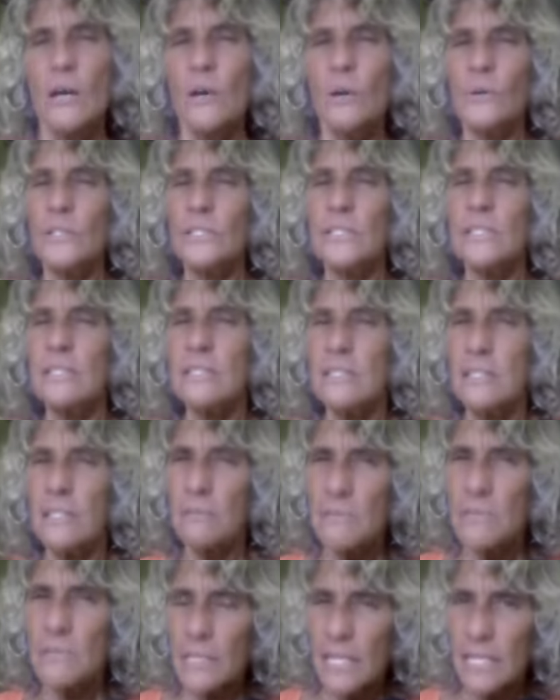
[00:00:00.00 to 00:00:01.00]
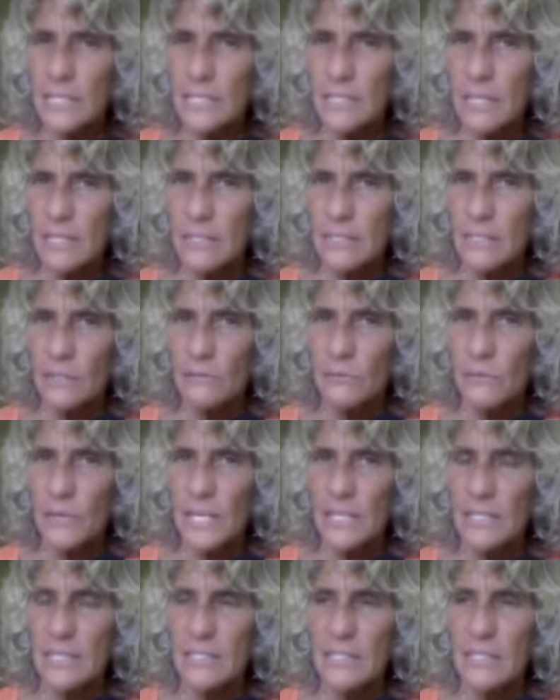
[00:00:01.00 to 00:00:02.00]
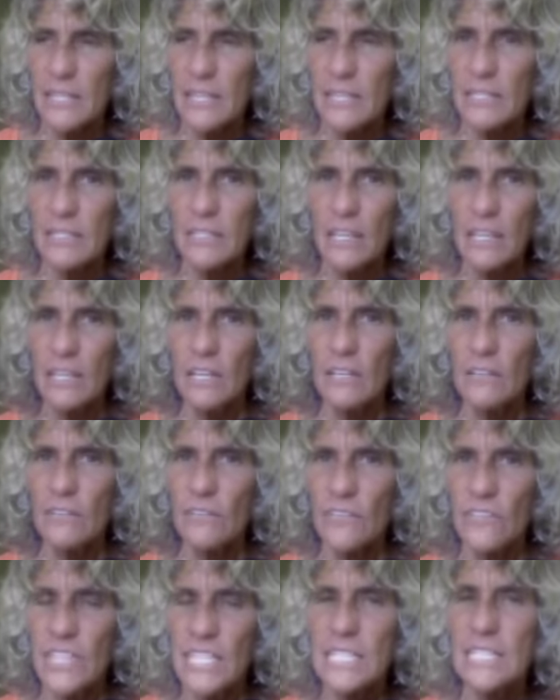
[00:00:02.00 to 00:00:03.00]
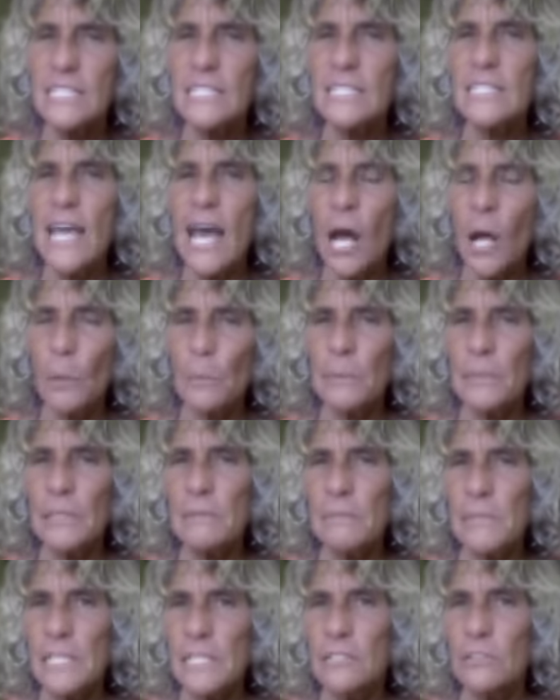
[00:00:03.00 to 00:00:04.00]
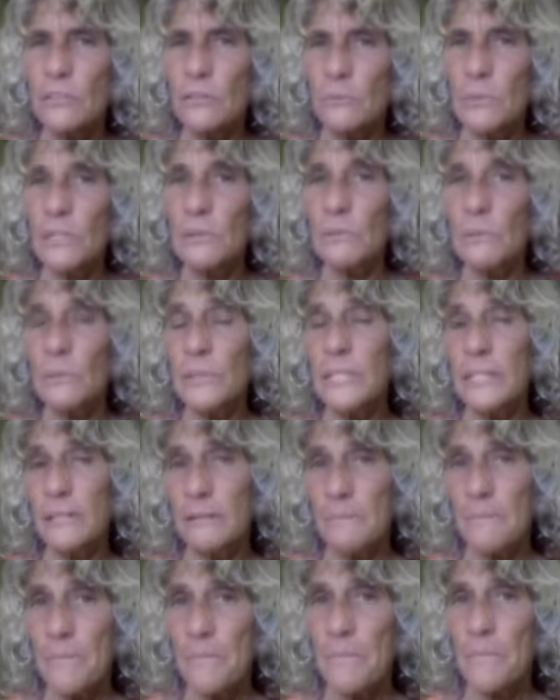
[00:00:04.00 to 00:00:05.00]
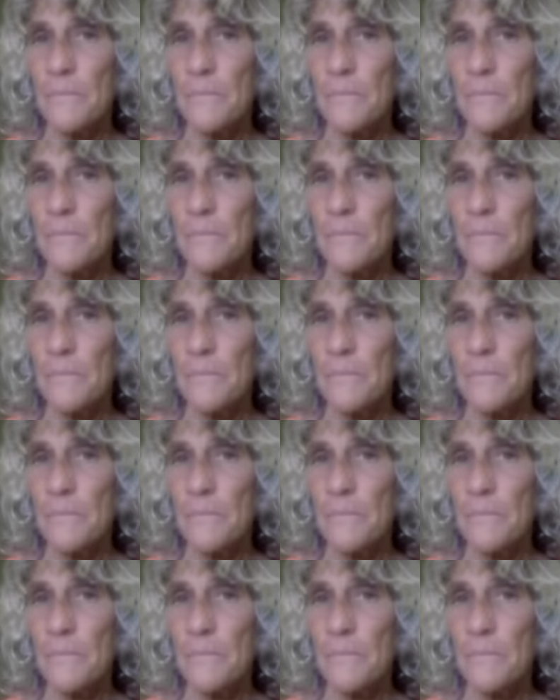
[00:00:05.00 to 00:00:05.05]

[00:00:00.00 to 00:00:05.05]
or stimulates us in a way that says, this is helping me to be real.